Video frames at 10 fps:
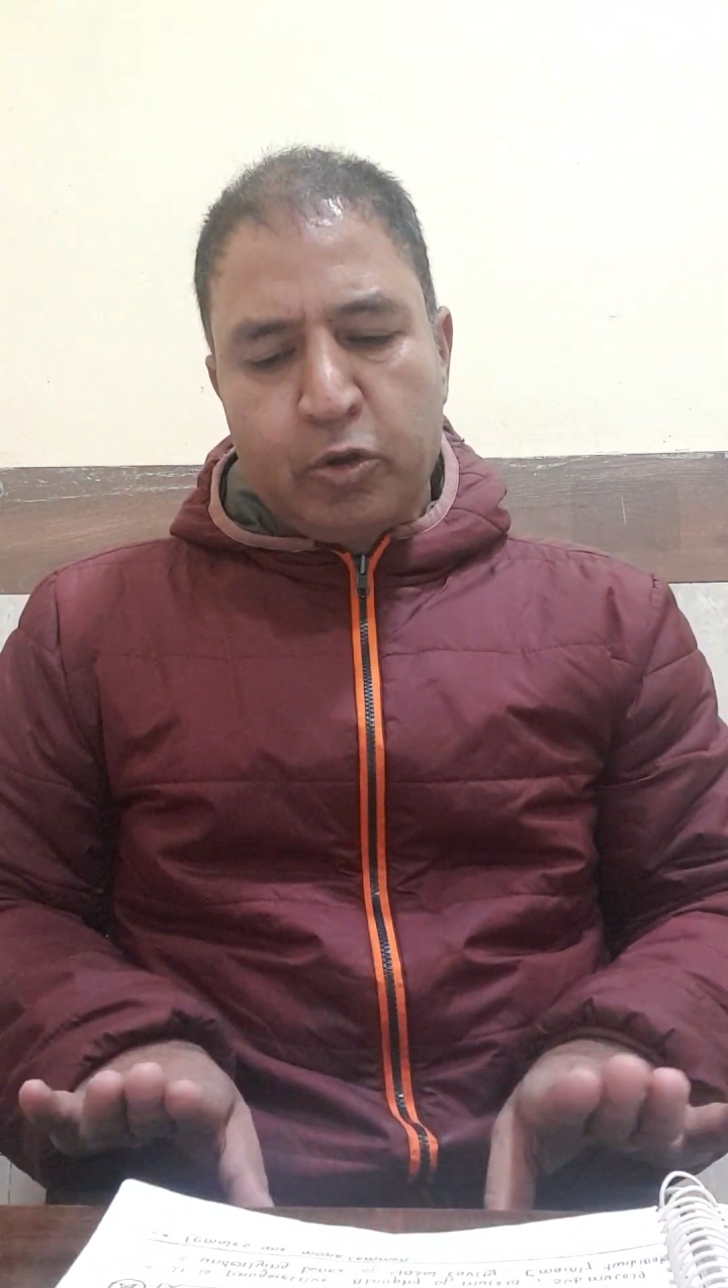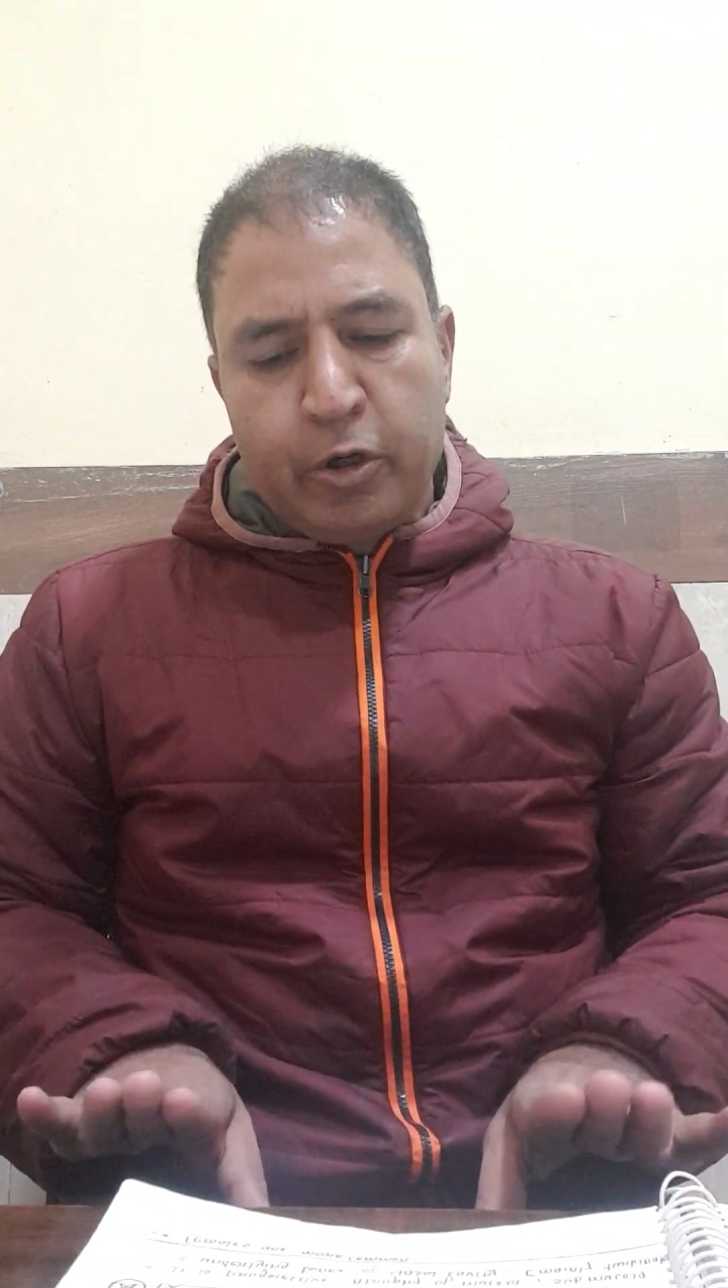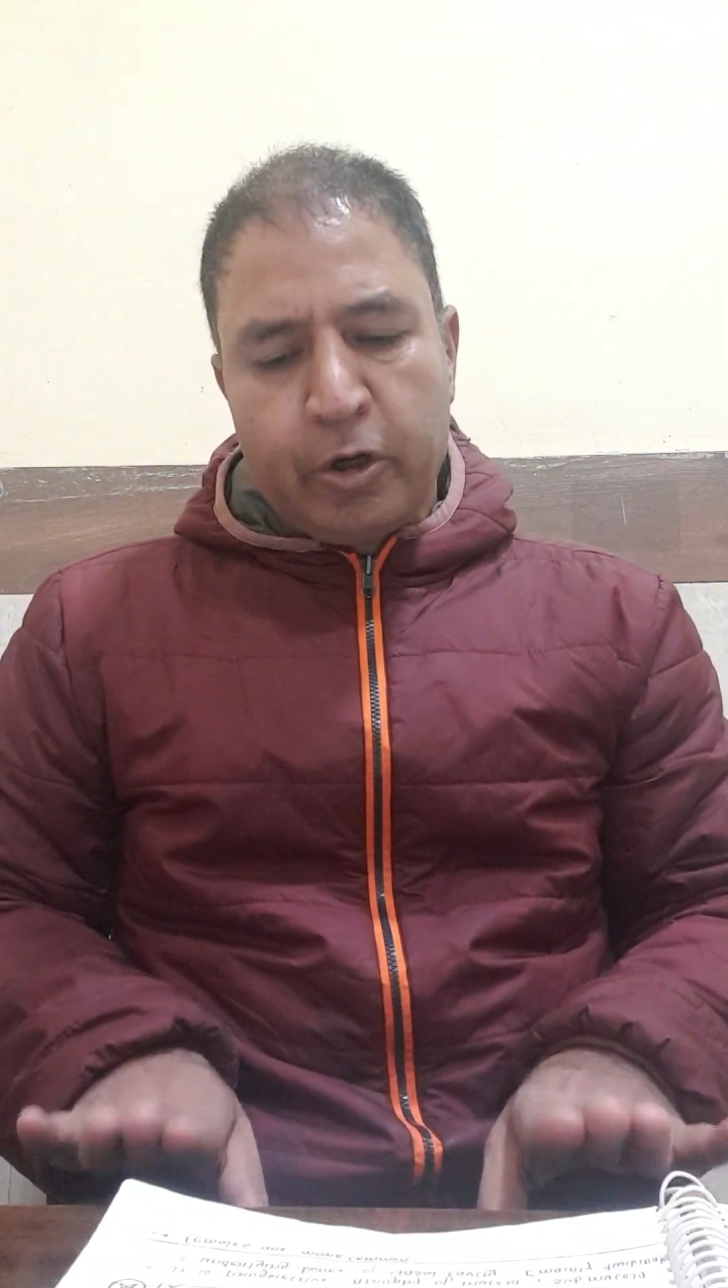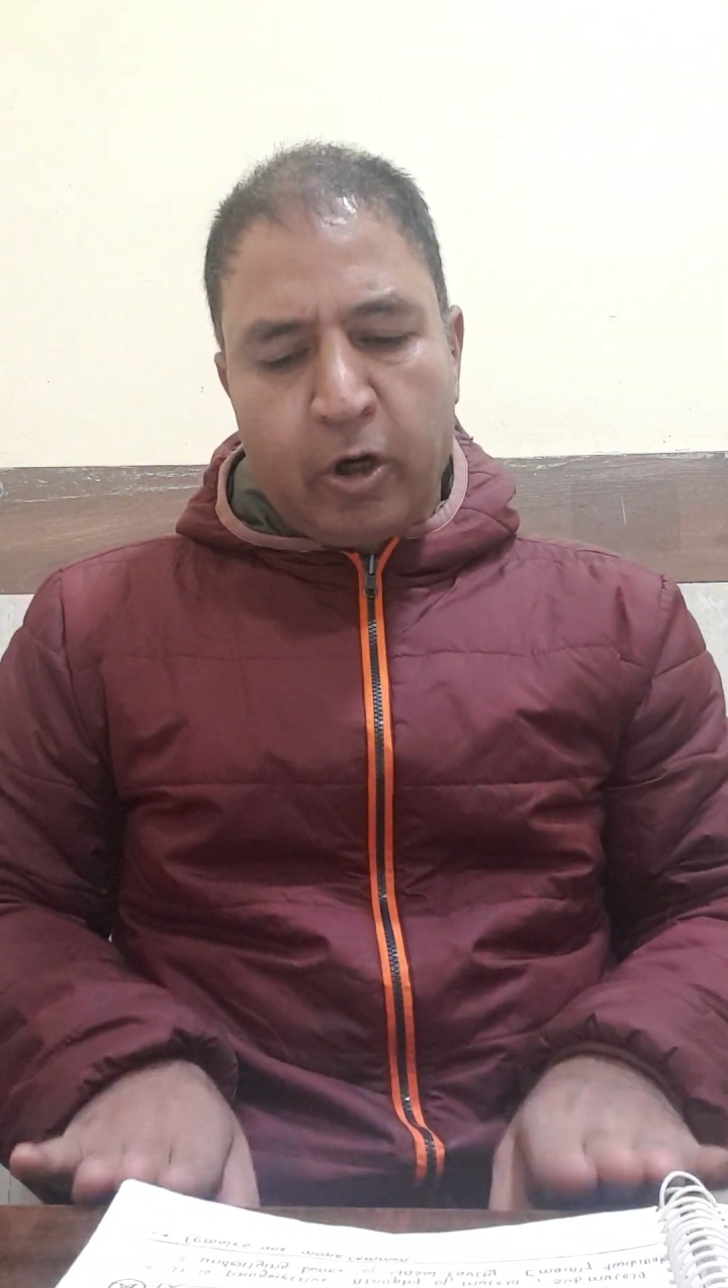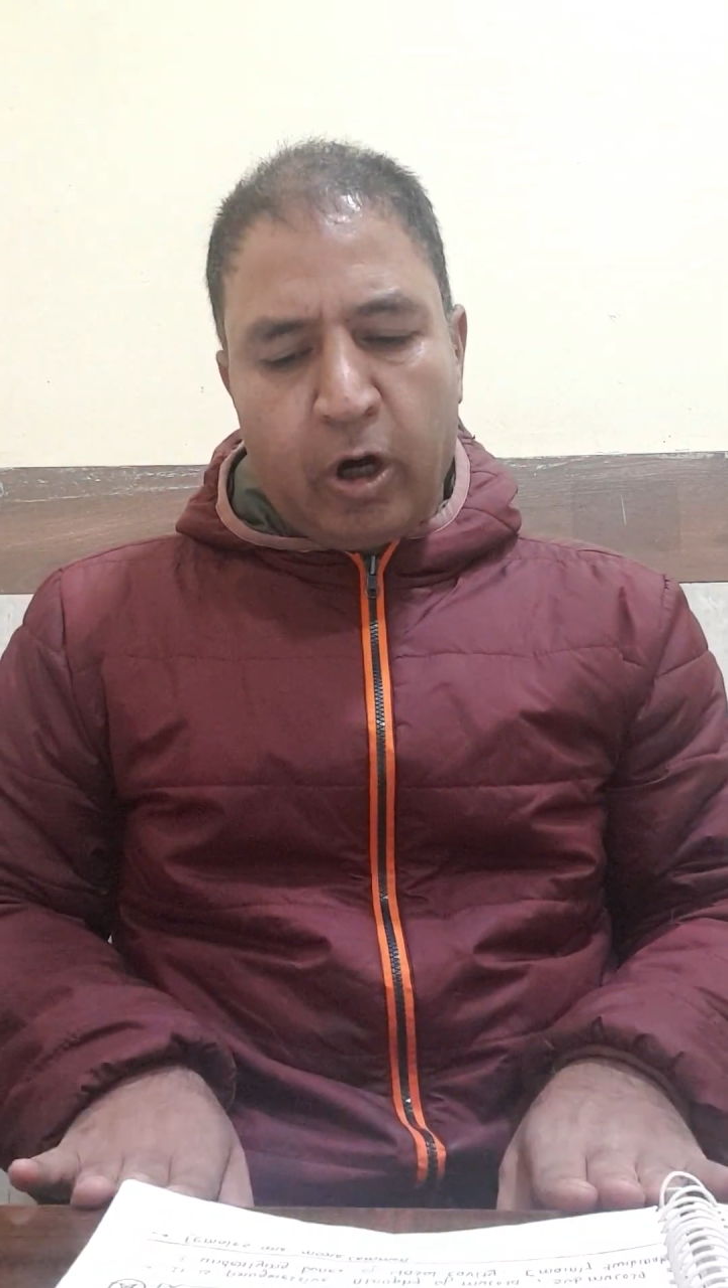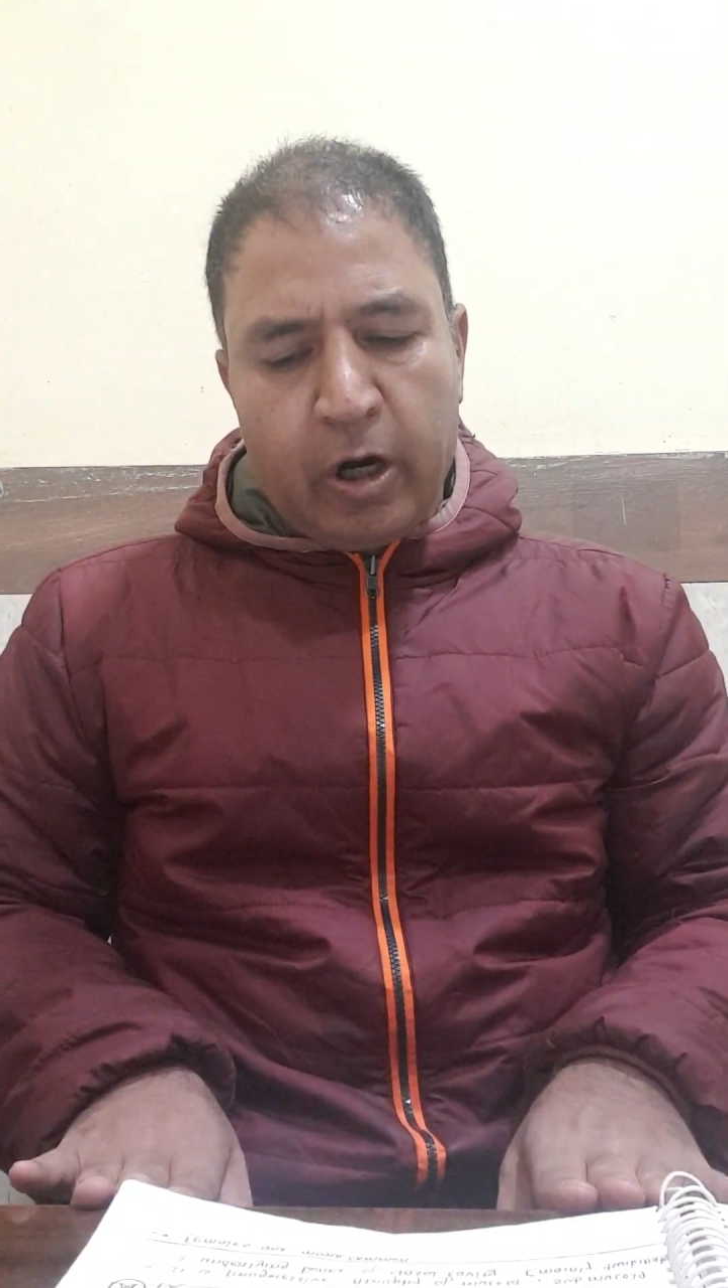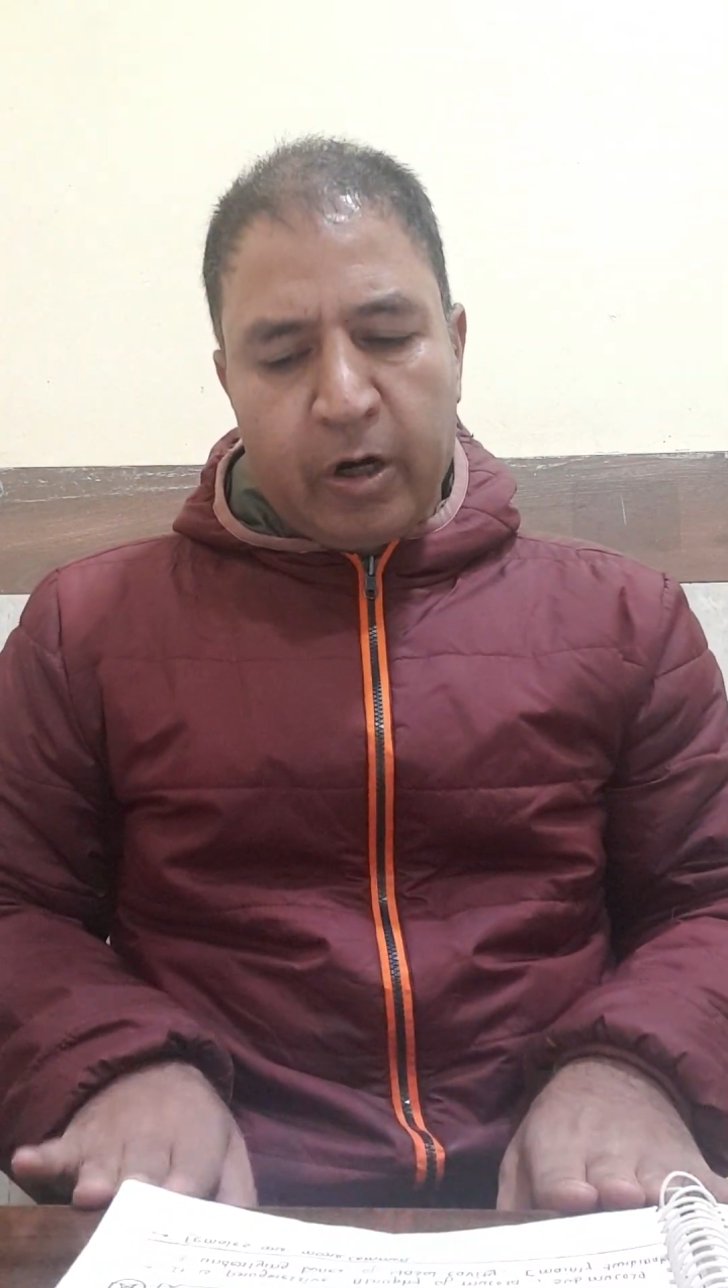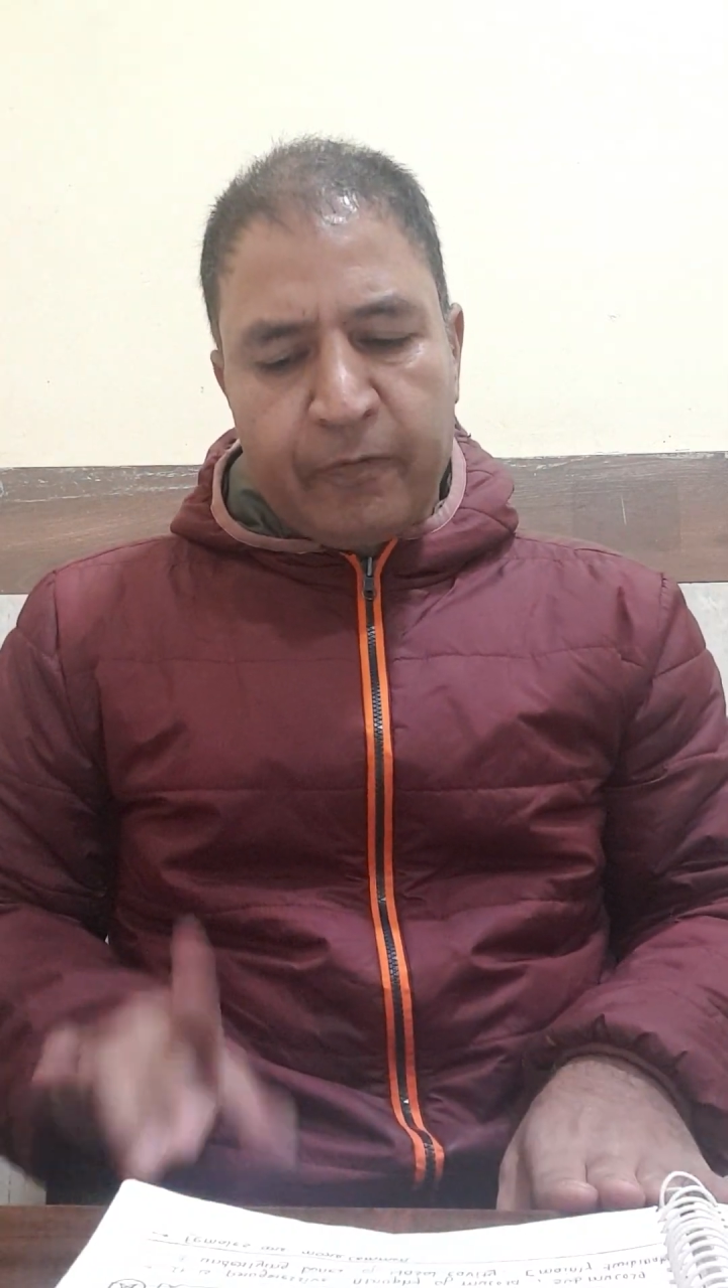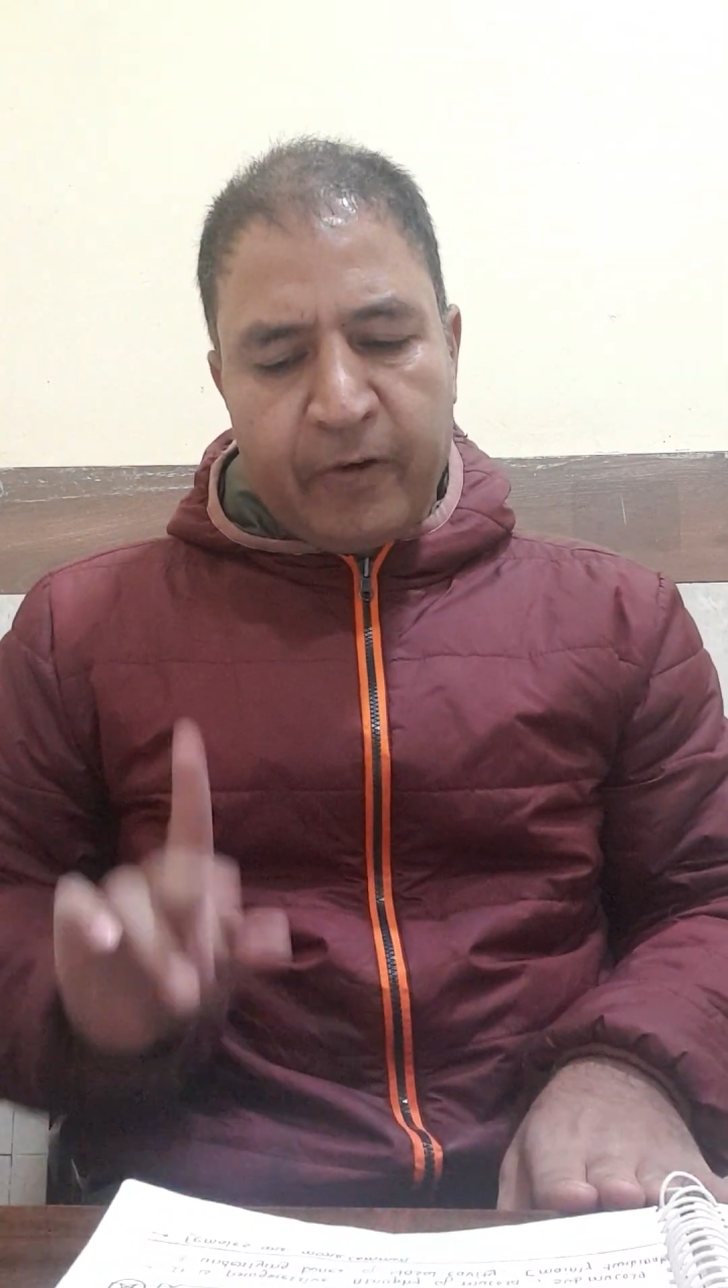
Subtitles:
to record